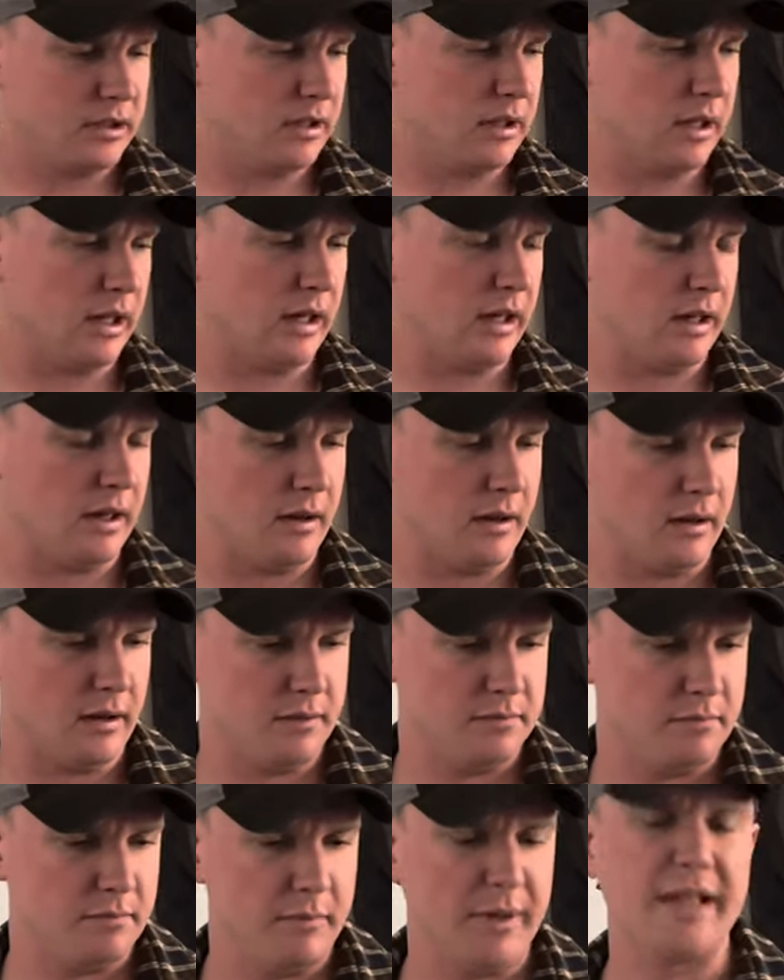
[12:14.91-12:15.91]
uh,
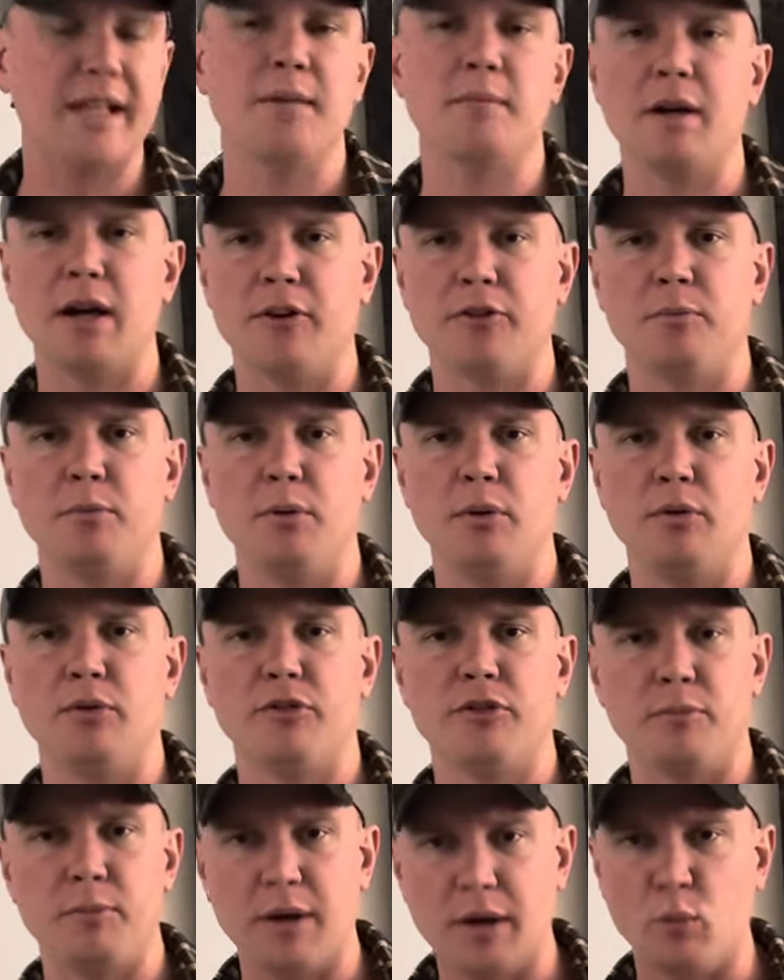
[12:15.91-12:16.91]
Mickey Mouse boots,
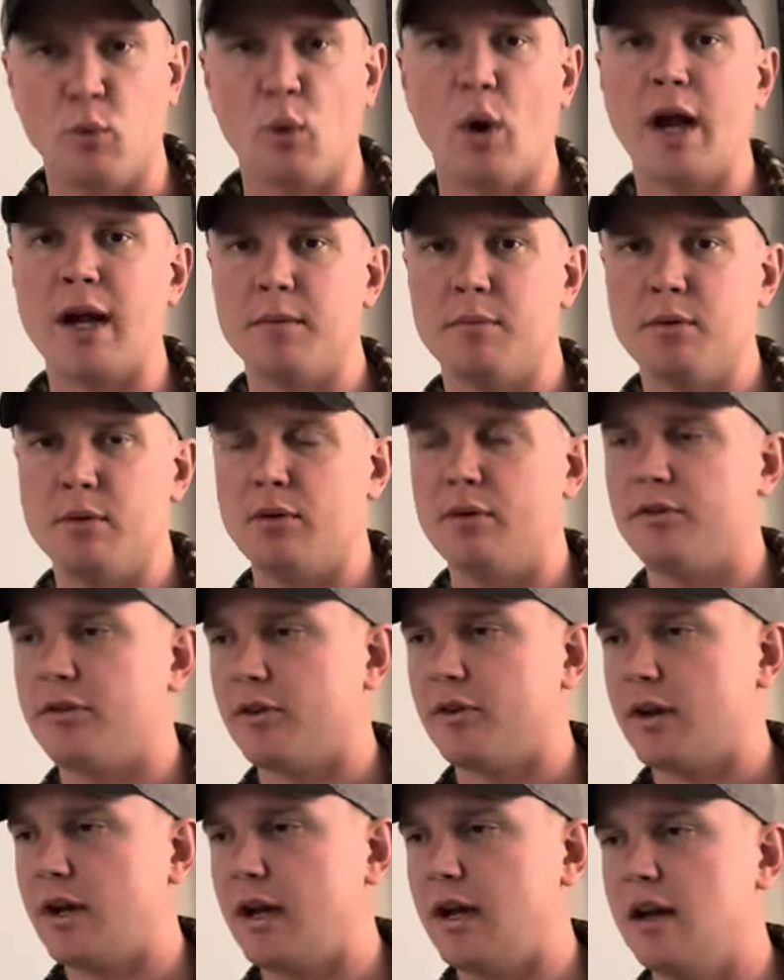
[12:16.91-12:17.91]
the big white boots,
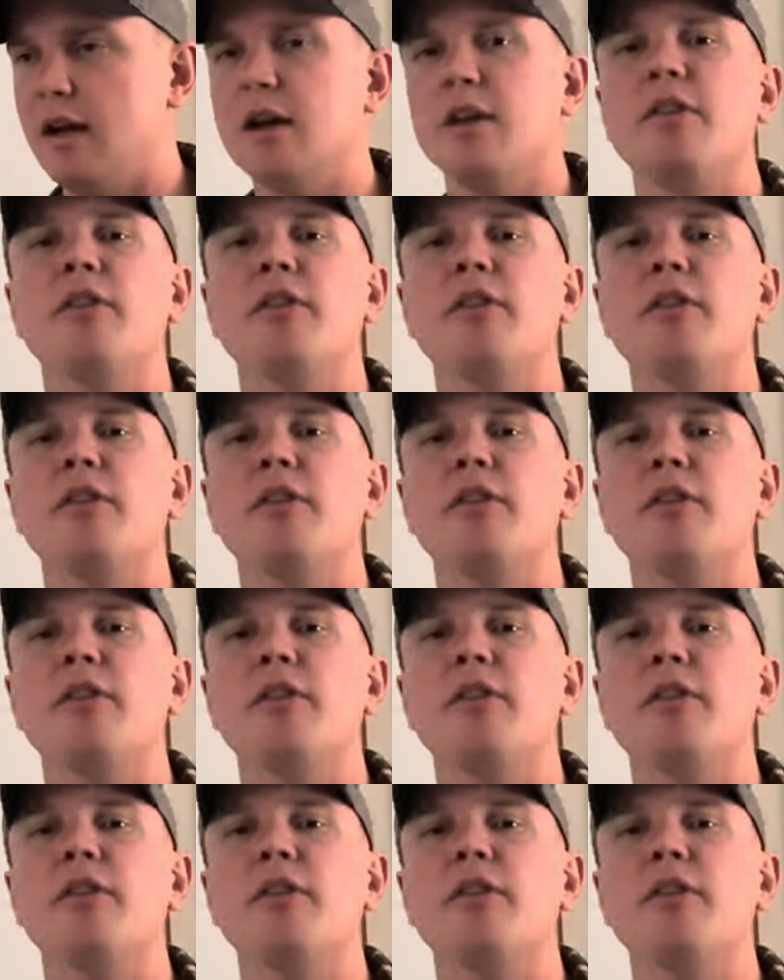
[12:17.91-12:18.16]
okay?